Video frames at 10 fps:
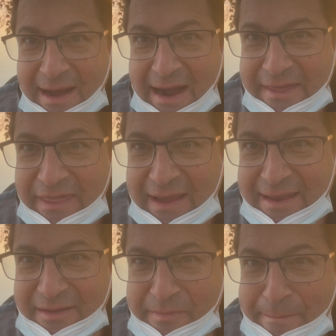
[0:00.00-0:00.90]
I think
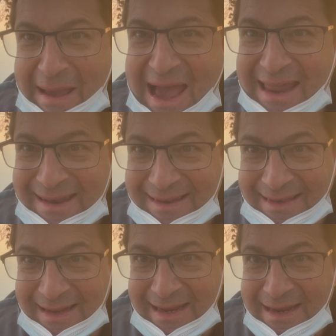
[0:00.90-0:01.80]
it is
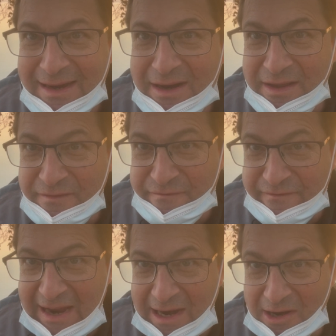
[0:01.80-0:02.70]
patently
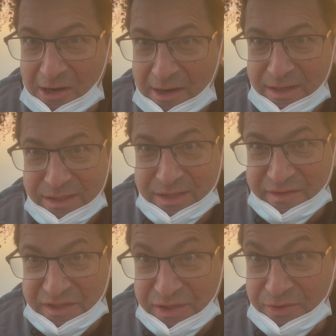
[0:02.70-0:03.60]
unfair to
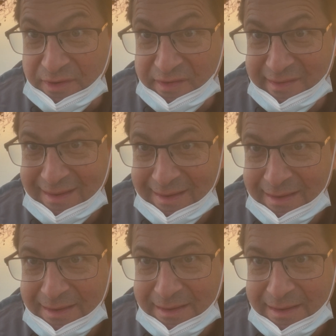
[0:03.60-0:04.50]
the students.
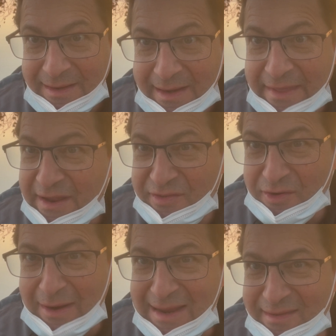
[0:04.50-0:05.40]
I think it's
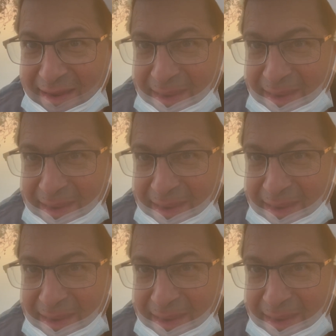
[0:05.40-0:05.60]
crazy.